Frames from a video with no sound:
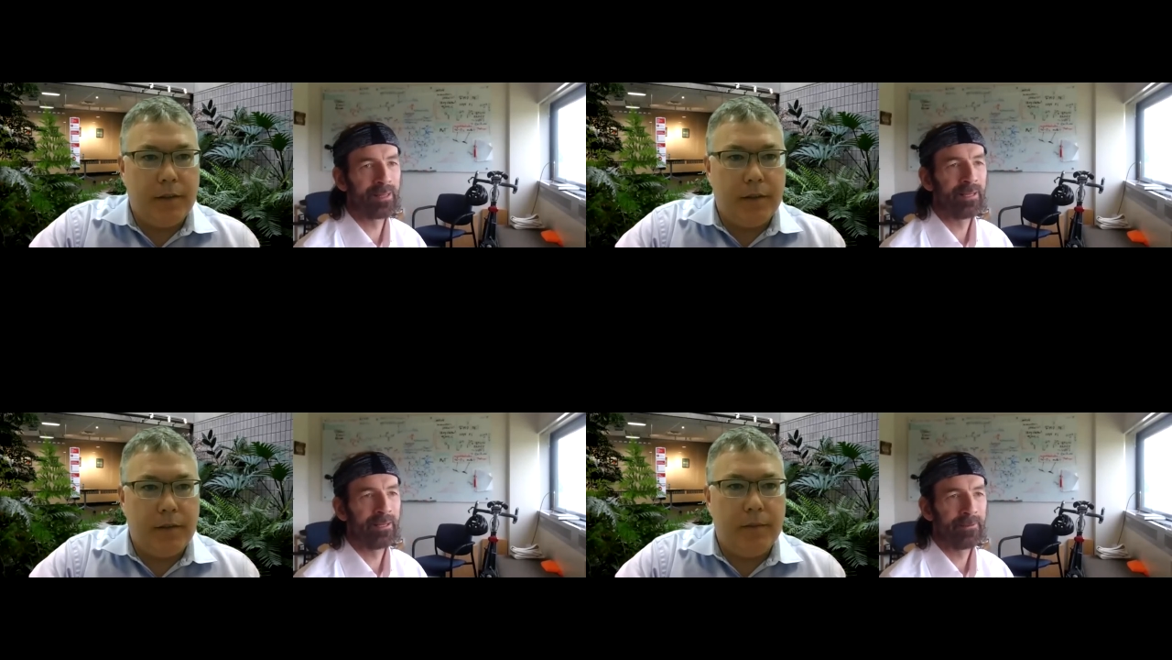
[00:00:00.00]

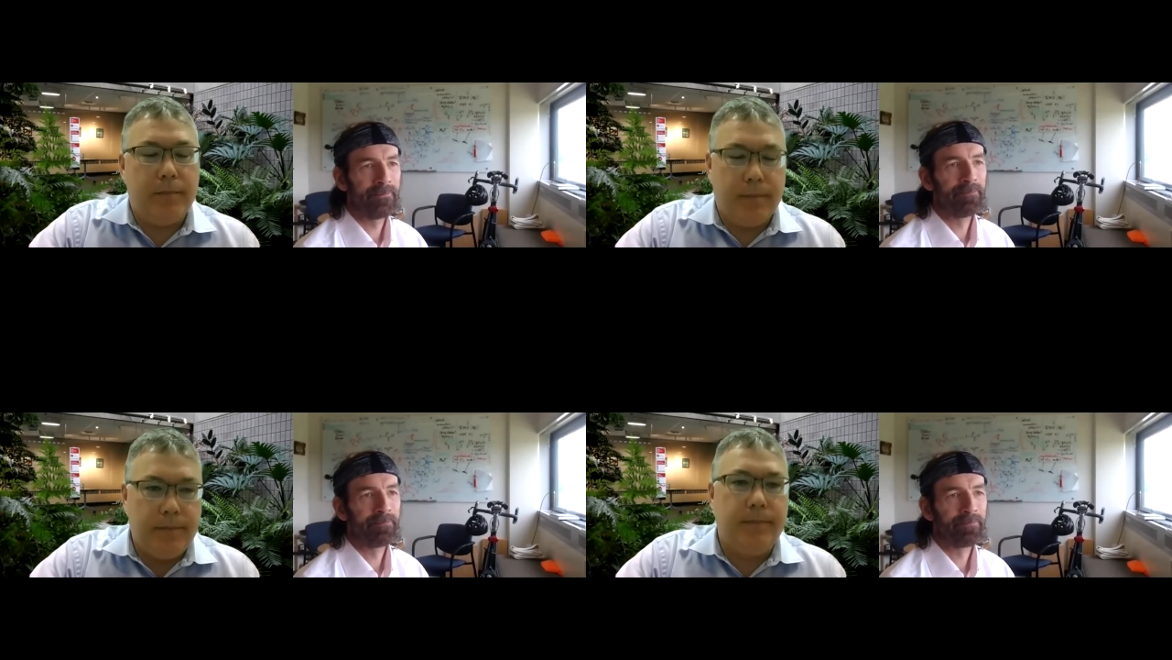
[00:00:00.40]

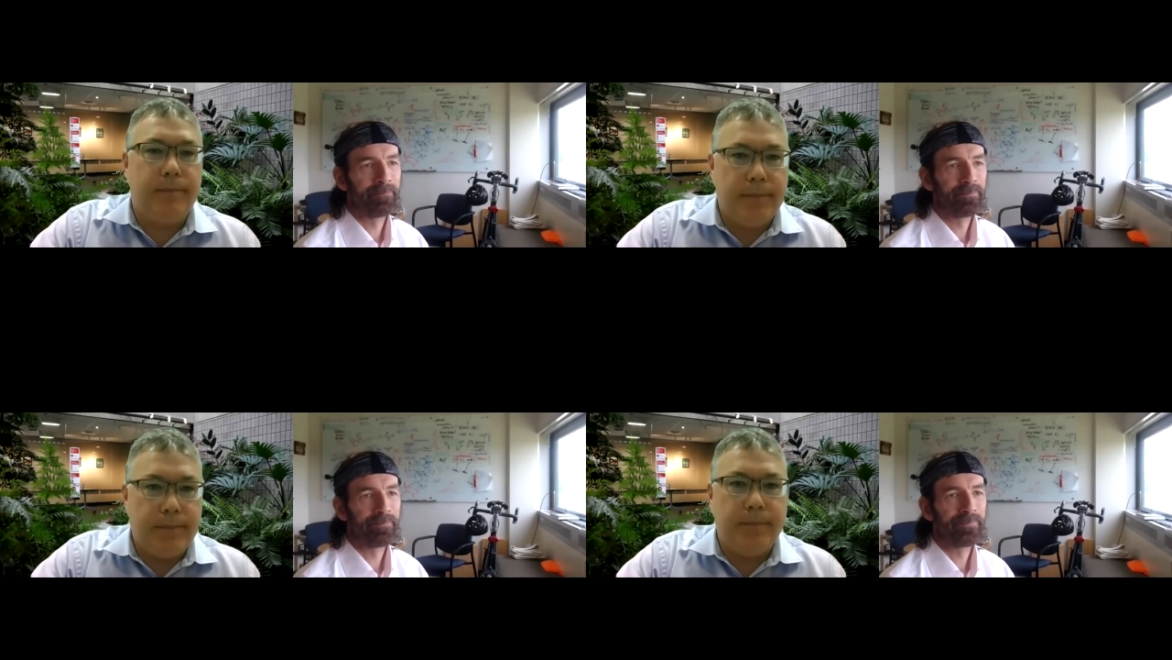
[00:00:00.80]

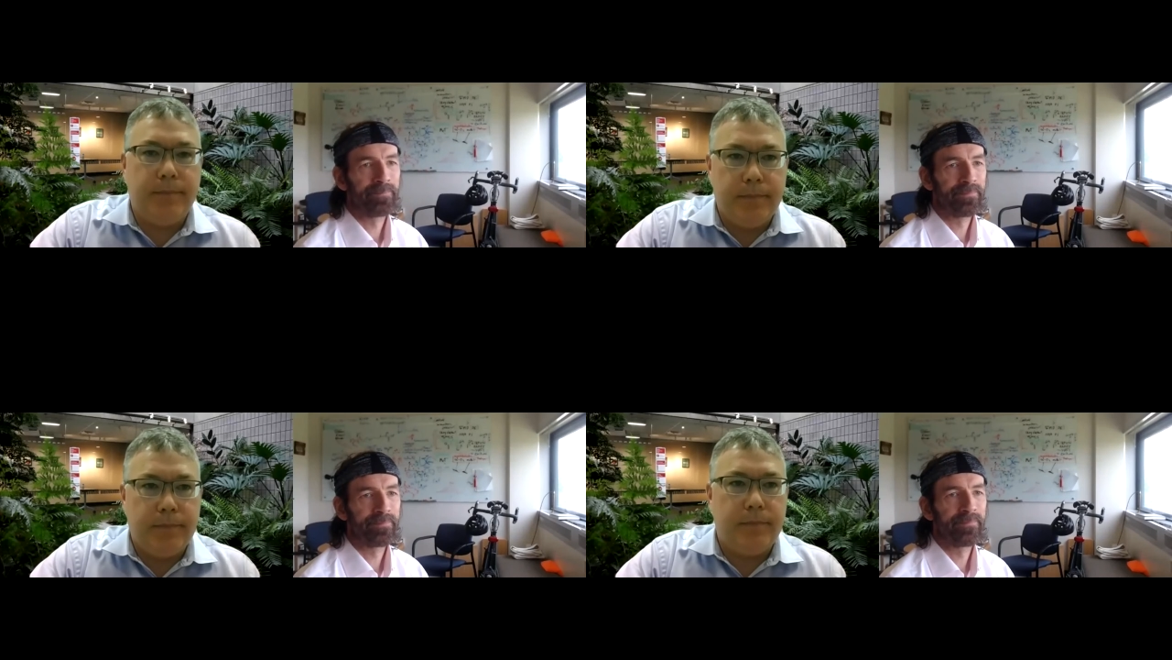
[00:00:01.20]

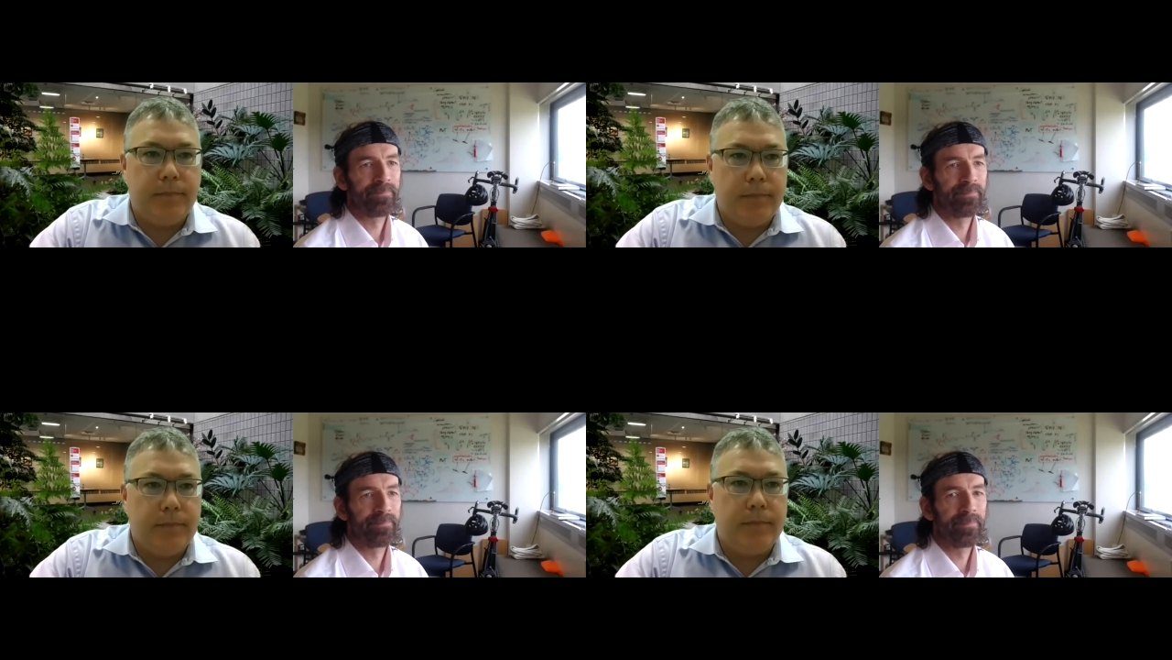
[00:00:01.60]

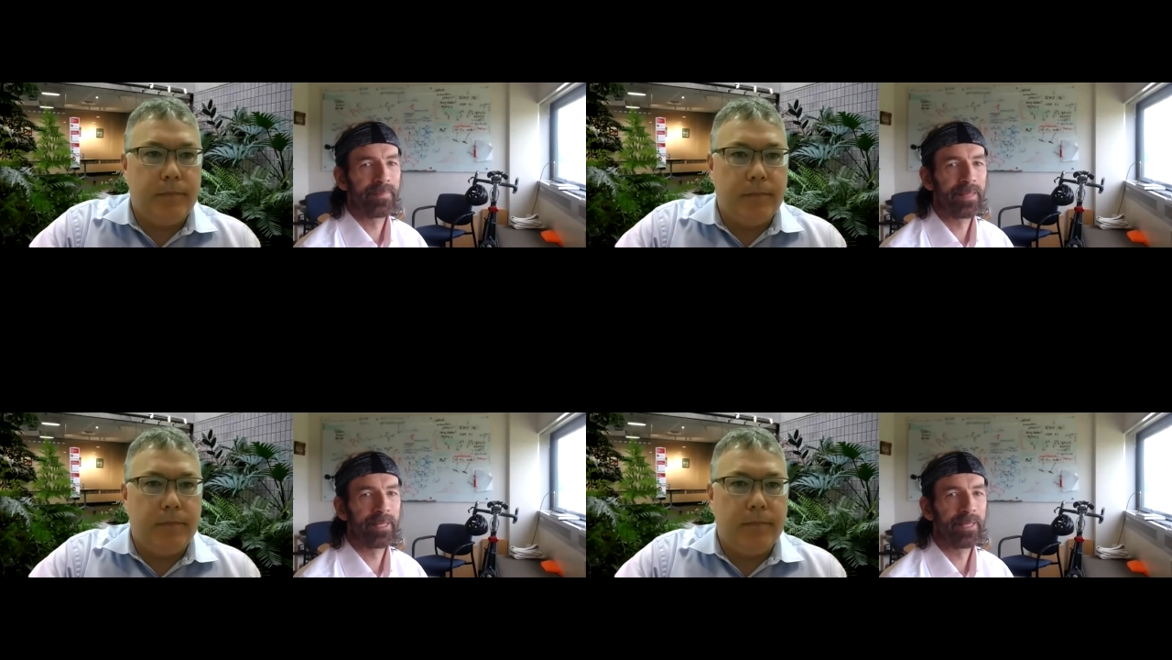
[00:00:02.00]
Nothing is said.